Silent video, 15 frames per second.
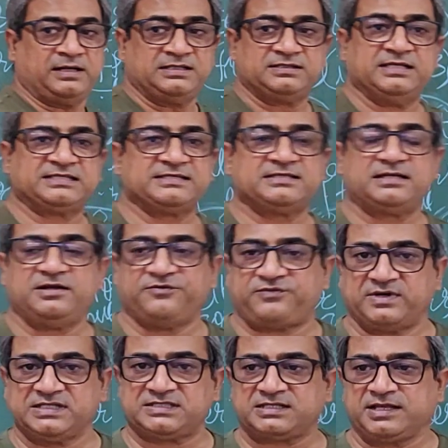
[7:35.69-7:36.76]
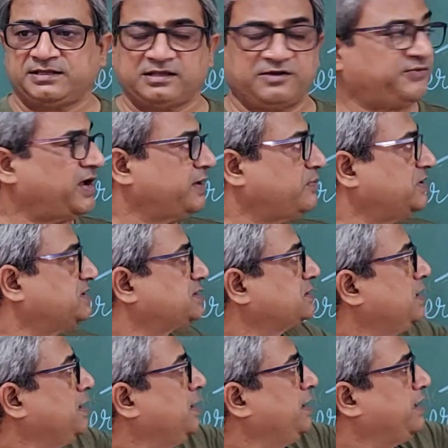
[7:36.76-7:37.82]
Right? This is the difference in the fibers.
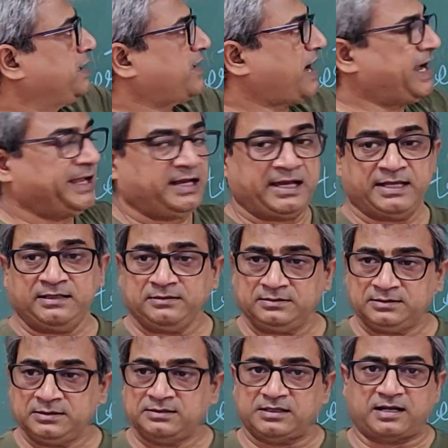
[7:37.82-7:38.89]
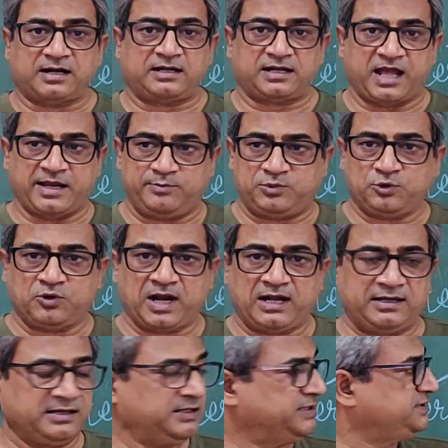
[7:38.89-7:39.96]
In hyaline there are type 2
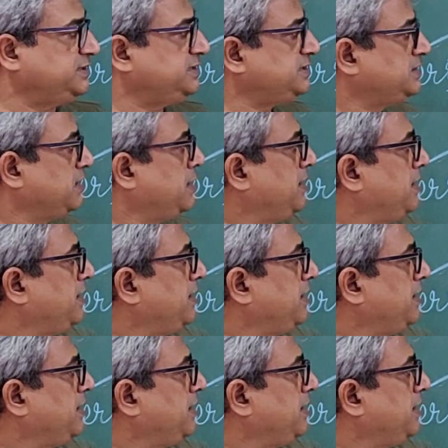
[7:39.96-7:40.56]
cartilages.